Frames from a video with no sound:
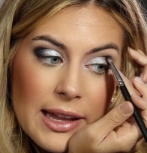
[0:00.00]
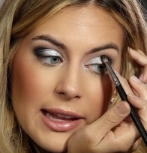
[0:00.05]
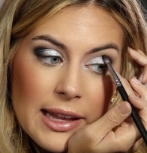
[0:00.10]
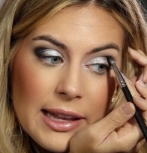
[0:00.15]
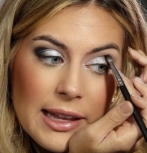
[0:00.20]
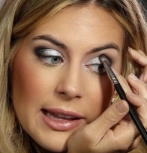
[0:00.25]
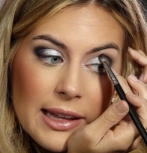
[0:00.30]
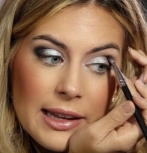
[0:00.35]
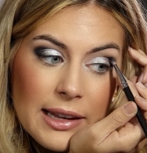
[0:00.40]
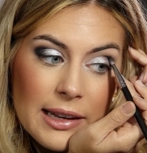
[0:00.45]

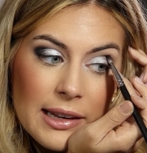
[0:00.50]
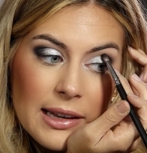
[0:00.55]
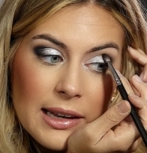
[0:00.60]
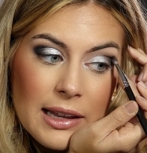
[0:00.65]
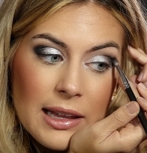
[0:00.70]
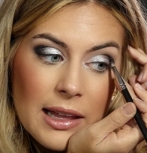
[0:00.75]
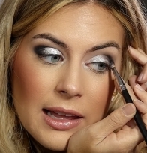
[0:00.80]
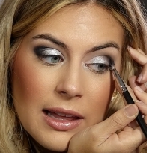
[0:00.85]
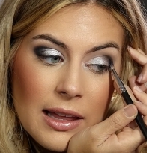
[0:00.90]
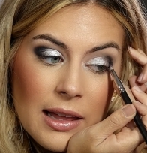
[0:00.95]
in
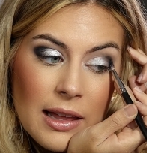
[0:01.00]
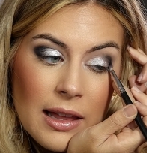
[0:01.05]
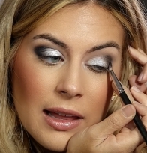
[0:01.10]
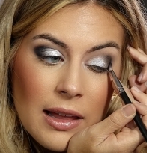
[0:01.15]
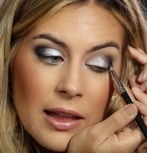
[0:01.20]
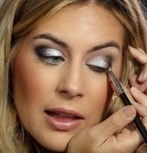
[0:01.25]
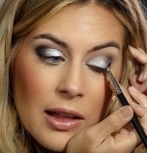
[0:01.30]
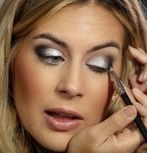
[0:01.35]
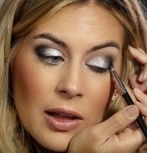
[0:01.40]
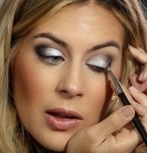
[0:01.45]

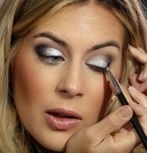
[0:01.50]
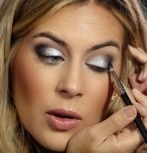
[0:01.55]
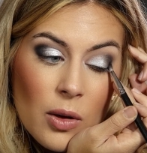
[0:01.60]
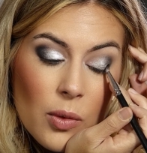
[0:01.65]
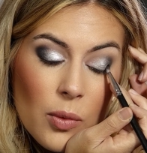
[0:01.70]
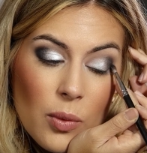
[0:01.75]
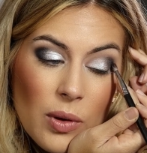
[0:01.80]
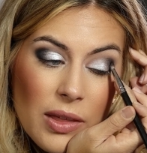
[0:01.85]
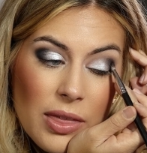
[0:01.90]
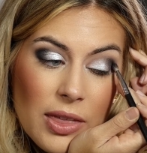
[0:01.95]

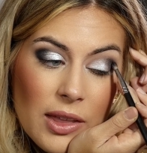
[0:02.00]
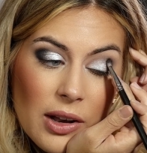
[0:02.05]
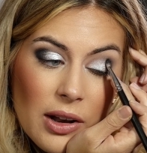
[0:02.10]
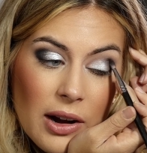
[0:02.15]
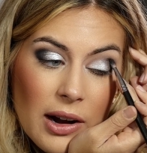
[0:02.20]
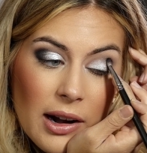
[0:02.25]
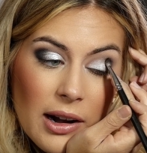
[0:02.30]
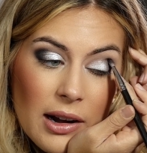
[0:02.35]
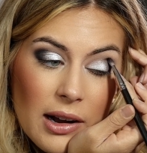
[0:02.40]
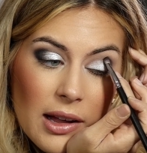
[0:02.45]
with the
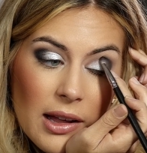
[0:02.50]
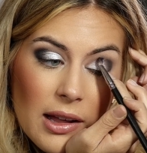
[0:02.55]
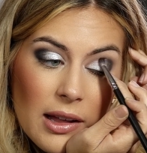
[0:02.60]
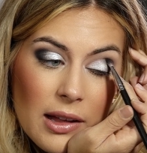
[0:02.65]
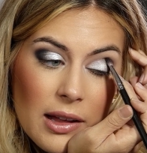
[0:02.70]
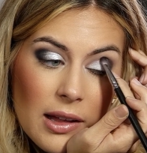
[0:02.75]
dark.